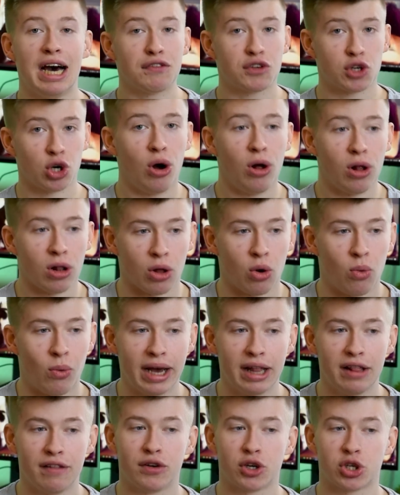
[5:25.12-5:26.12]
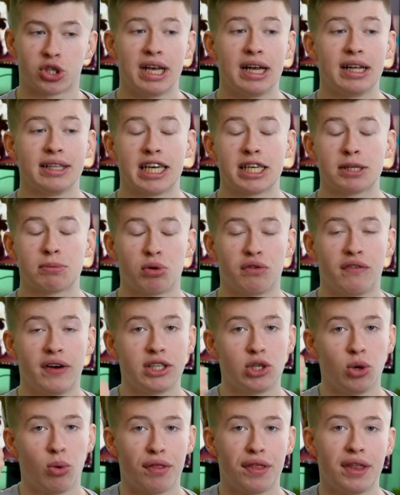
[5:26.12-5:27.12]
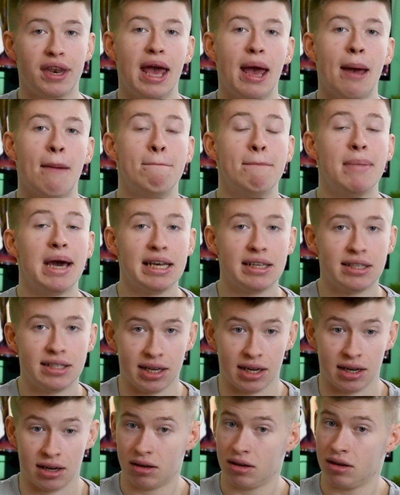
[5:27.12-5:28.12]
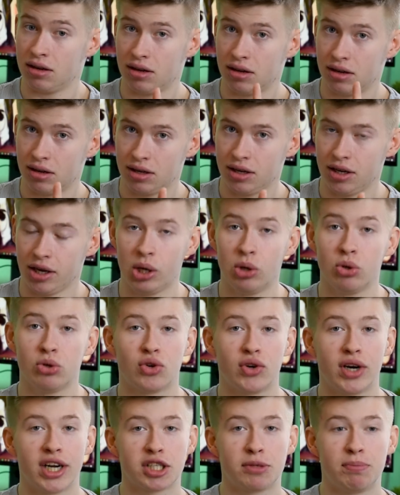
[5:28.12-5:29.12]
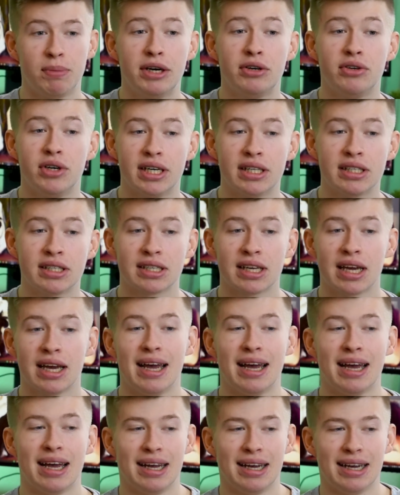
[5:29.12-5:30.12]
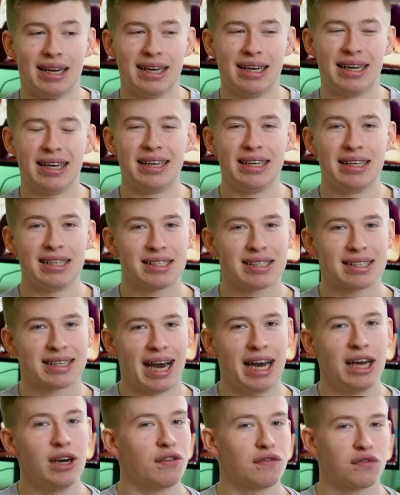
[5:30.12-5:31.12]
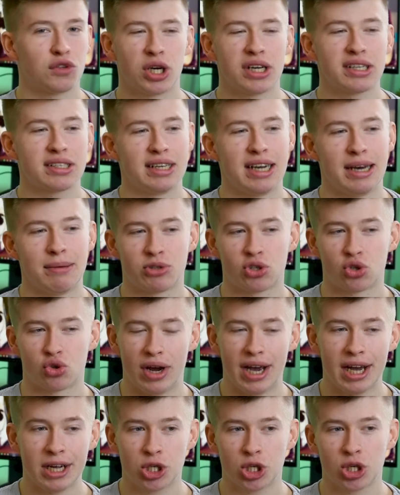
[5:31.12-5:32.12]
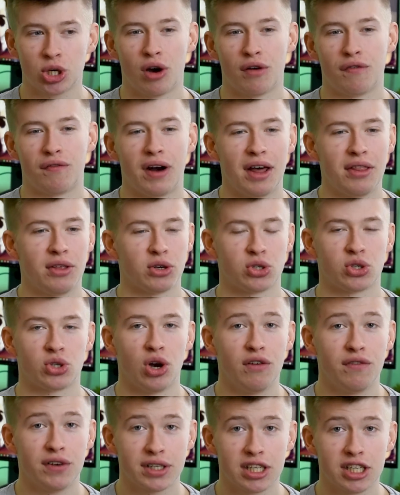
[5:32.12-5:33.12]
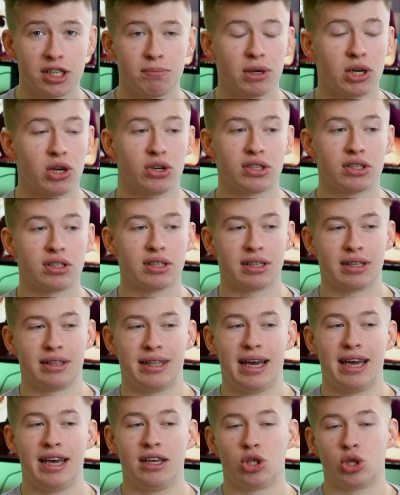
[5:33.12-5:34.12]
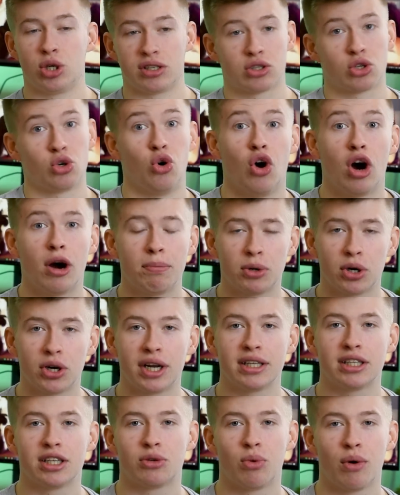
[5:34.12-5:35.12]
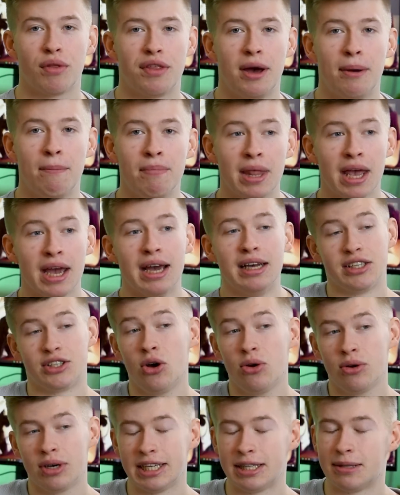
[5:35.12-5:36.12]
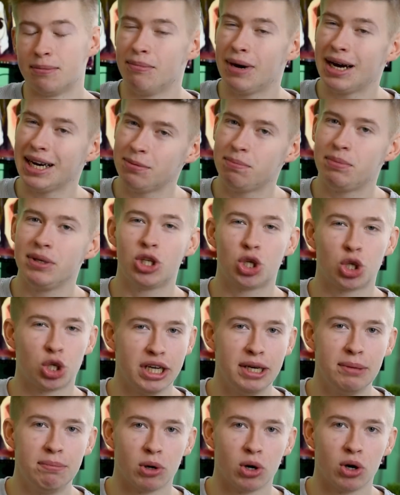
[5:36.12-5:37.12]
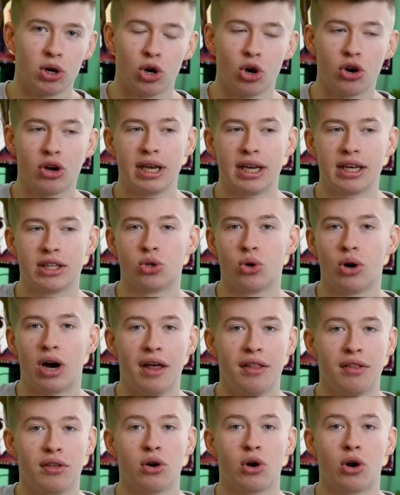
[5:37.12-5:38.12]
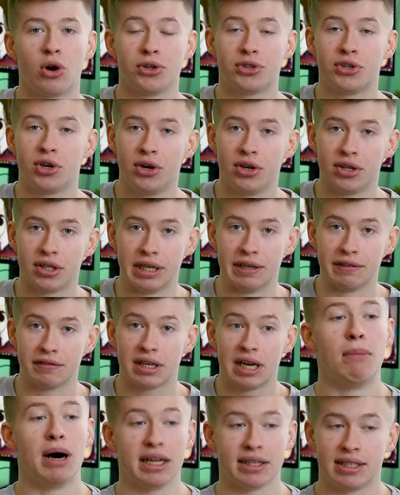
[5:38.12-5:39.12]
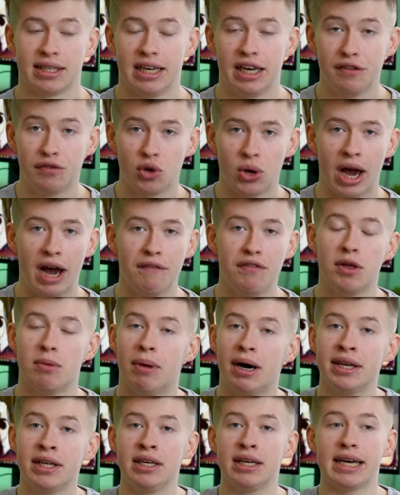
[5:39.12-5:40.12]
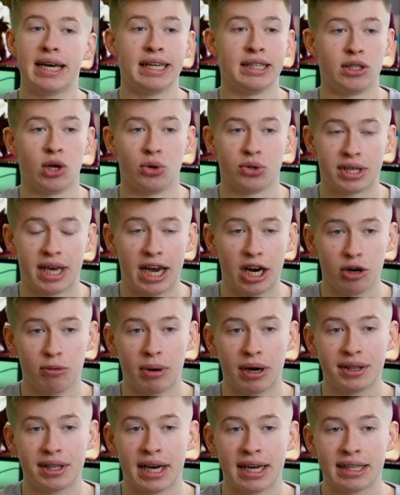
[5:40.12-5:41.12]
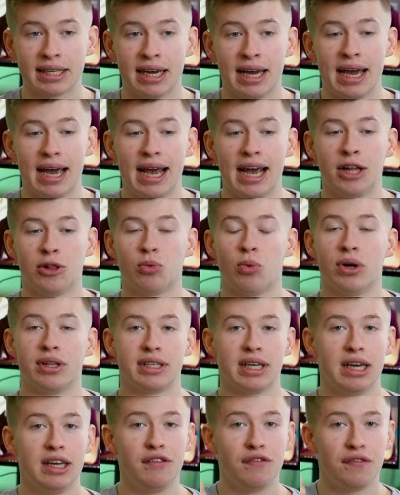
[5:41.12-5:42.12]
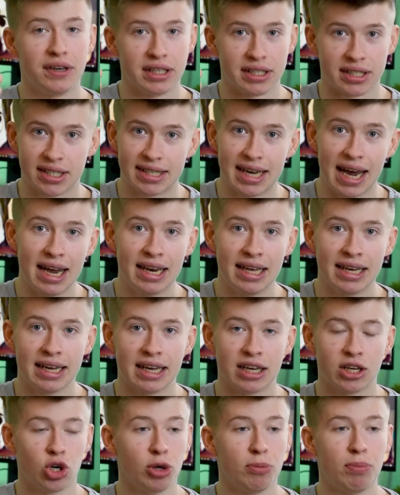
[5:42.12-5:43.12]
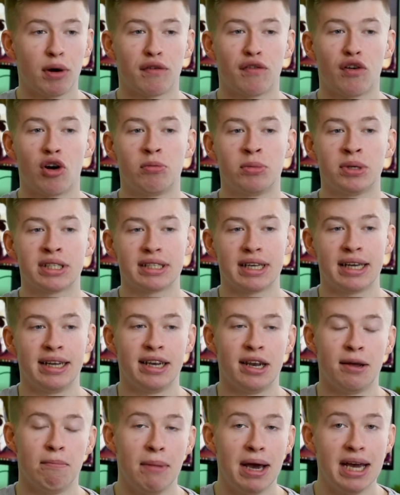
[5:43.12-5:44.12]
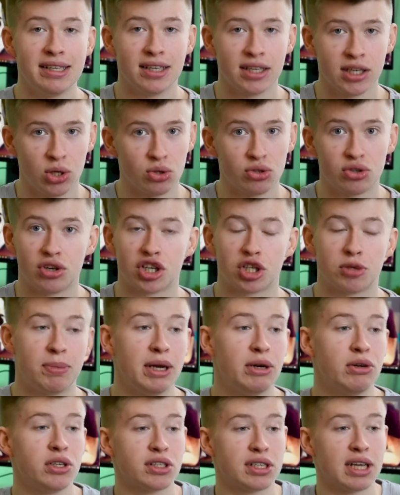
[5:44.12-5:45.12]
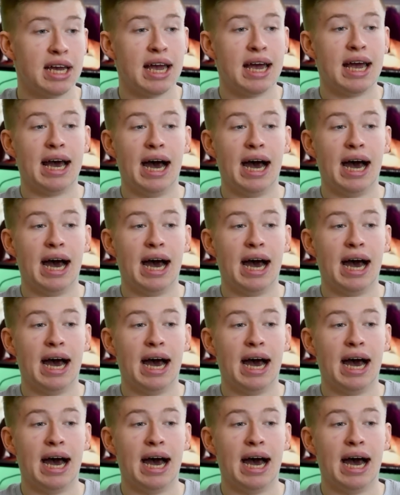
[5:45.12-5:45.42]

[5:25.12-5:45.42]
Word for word: after all, while Vercel does provide you with an amazing user experience, it is kind of just an abstraction of other services because they just cooperated with them, so it might be cheaper looking into other alternatives. But if you have the money and don't care about that, and want infinite scaling, good performance and an amazing user experience,